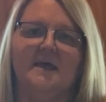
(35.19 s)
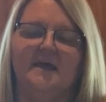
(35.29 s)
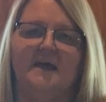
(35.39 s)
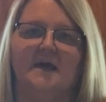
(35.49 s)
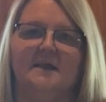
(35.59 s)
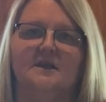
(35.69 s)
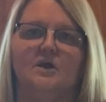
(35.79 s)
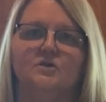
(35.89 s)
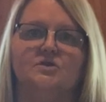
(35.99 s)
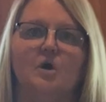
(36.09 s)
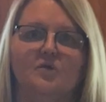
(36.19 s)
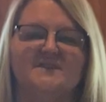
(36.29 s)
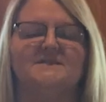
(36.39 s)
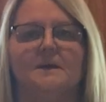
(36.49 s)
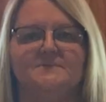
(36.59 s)
and know the
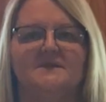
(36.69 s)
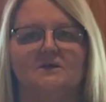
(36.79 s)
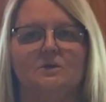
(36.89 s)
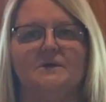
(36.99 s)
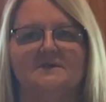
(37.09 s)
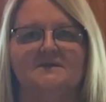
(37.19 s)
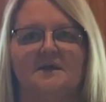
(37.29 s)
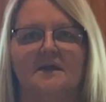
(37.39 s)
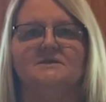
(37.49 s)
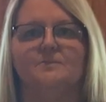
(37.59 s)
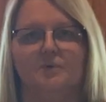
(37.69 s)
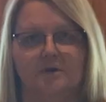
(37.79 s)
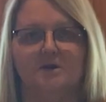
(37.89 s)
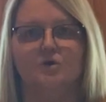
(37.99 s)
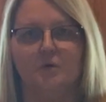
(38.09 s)
steps that you need to take to put
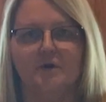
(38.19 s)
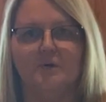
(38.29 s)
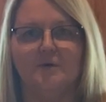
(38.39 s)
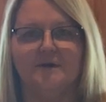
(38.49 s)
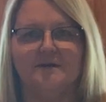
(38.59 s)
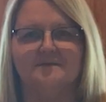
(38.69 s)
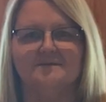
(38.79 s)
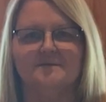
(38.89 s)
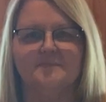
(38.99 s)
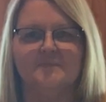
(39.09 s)
in your ingredients.